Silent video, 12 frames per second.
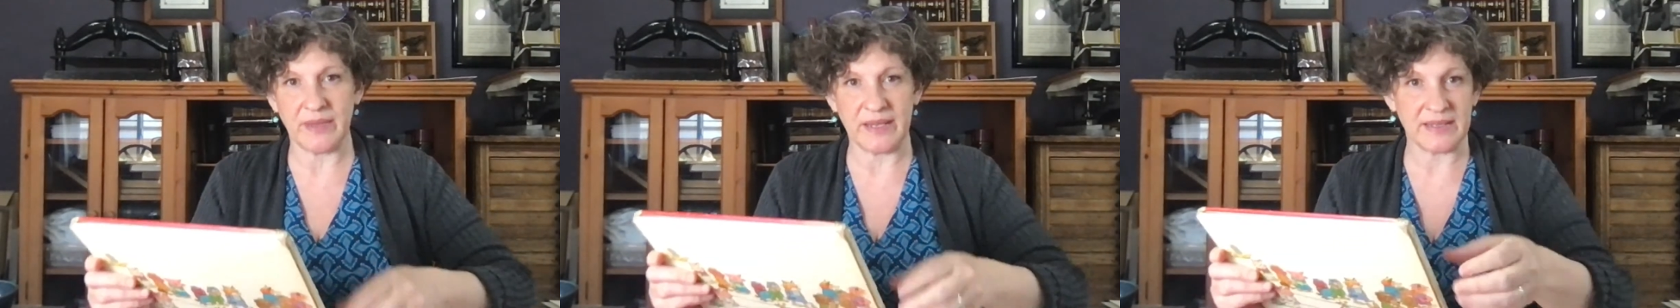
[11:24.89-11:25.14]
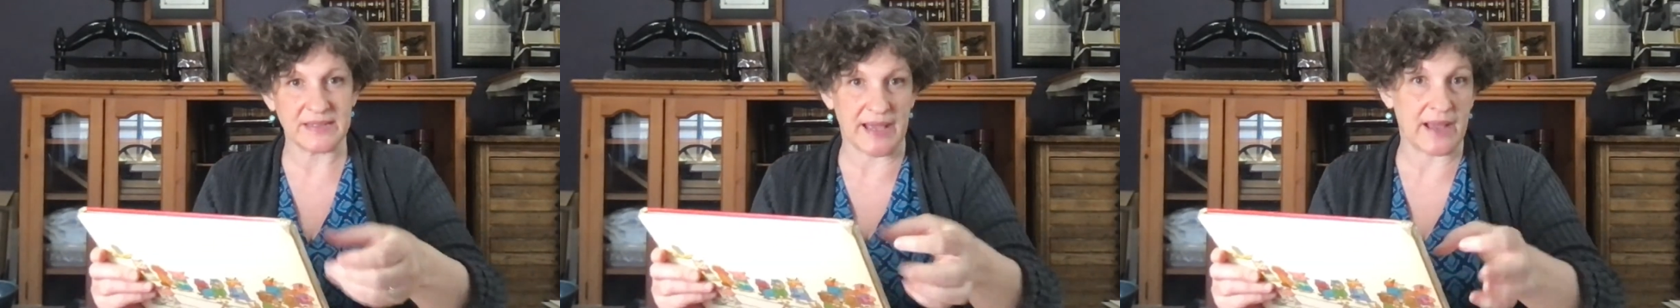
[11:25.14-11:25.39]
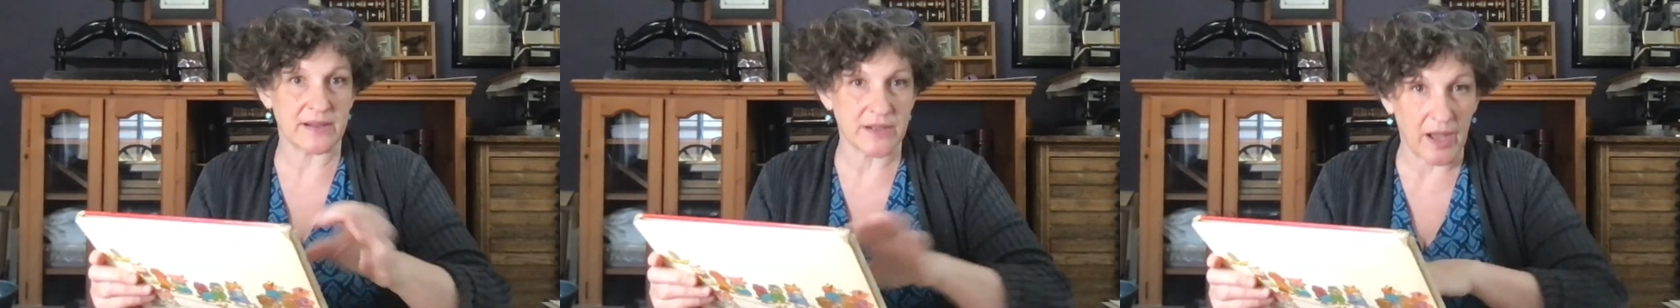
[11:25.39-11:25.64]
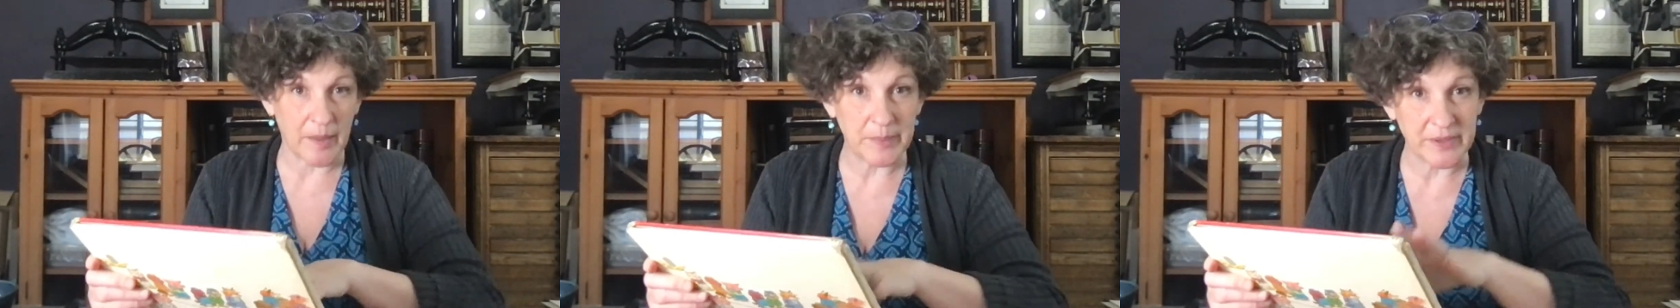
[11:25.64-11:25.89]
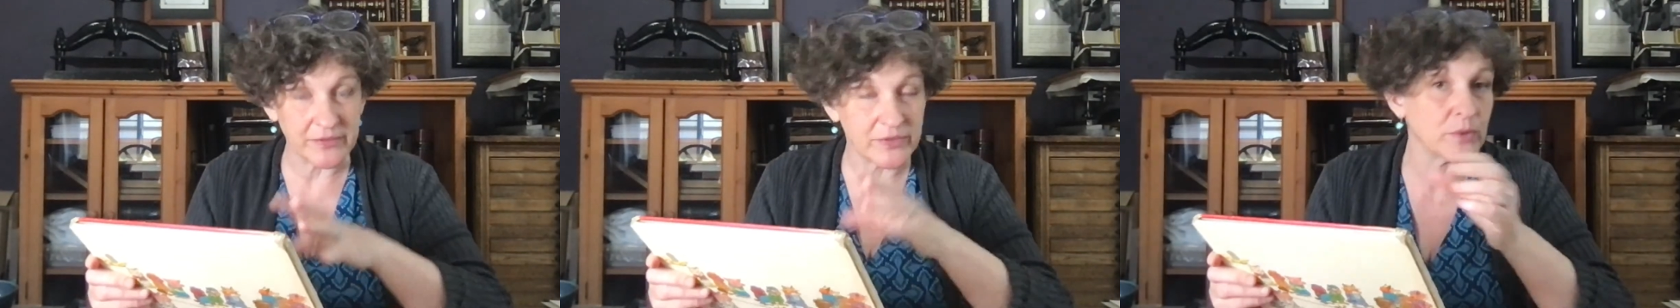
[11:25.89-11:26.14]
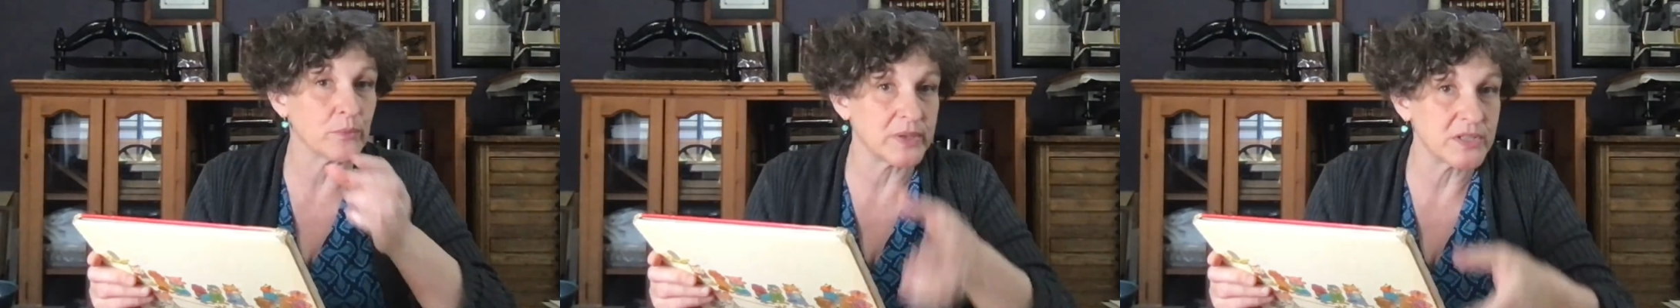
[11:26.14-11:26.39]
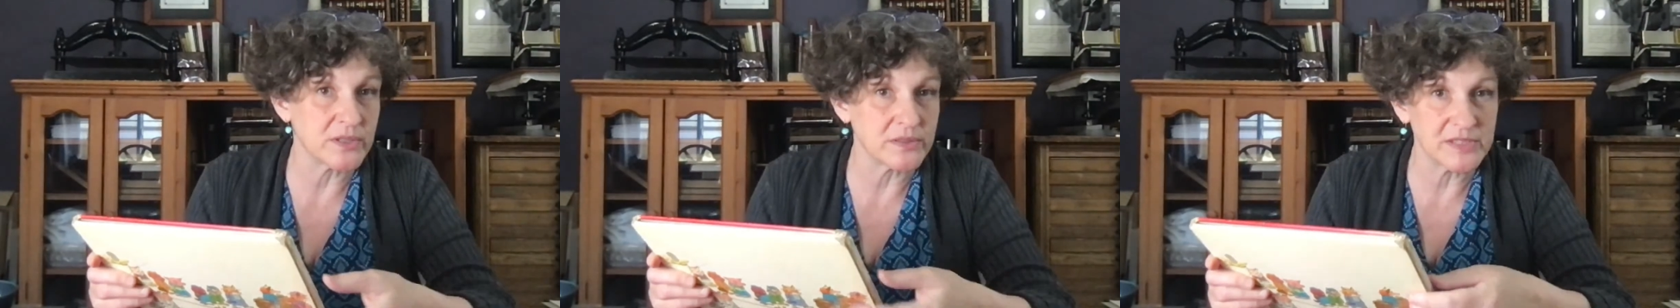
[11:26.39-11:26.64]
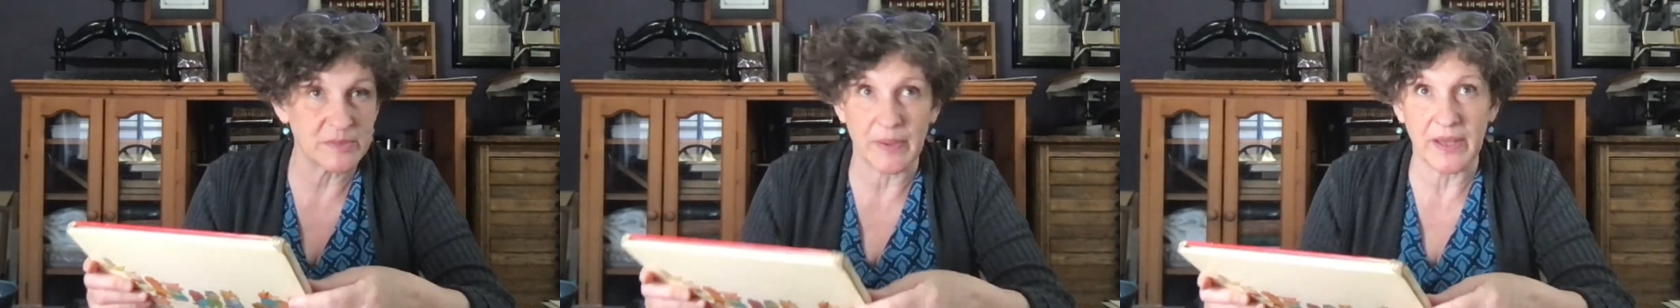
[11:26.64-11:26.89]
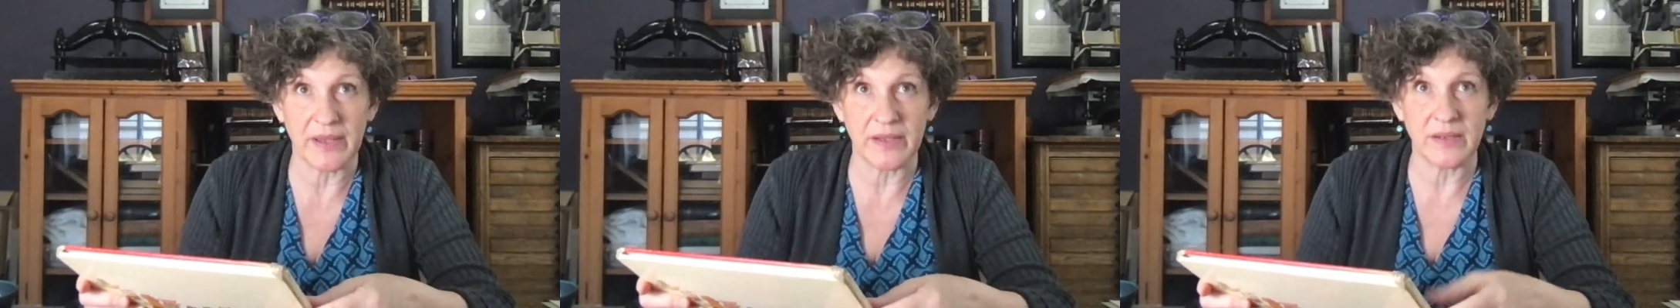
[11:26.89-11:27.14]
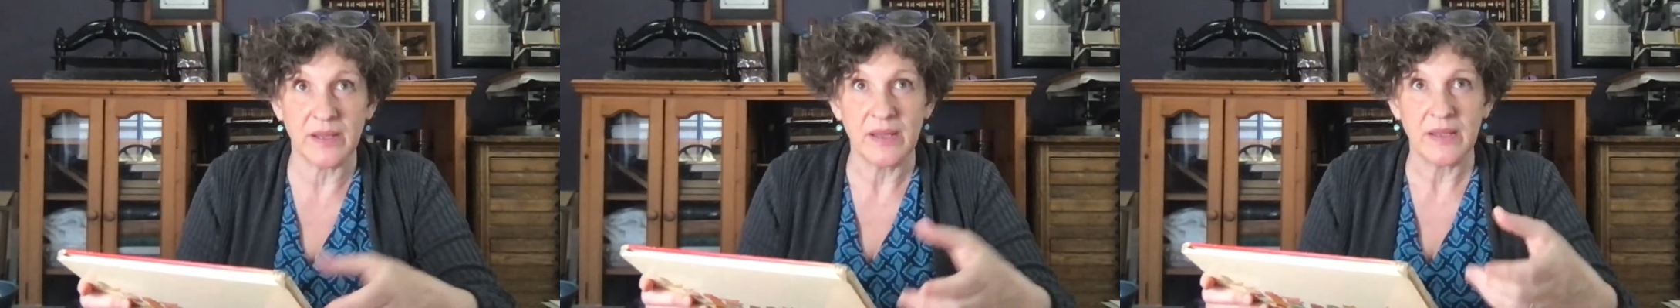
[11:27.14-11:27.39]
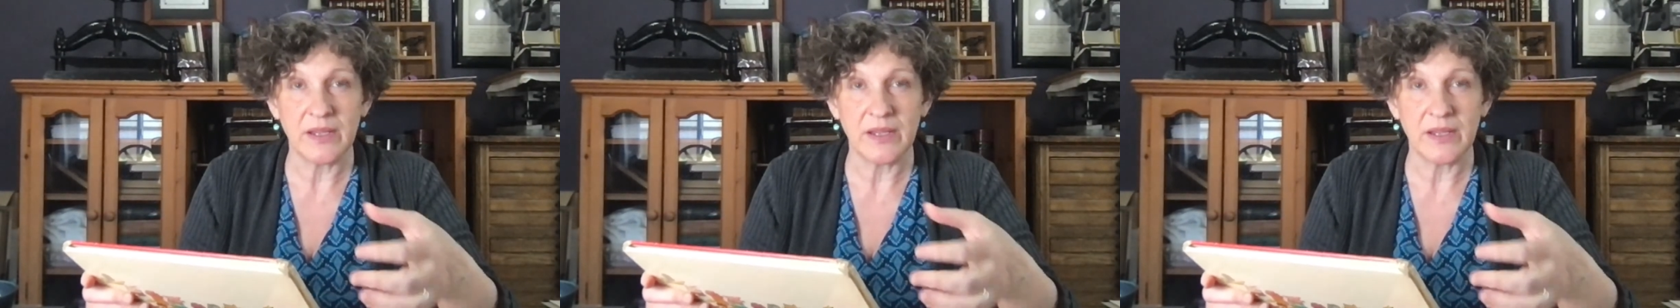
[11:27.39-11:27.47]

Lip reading: an exact copy of the original spine,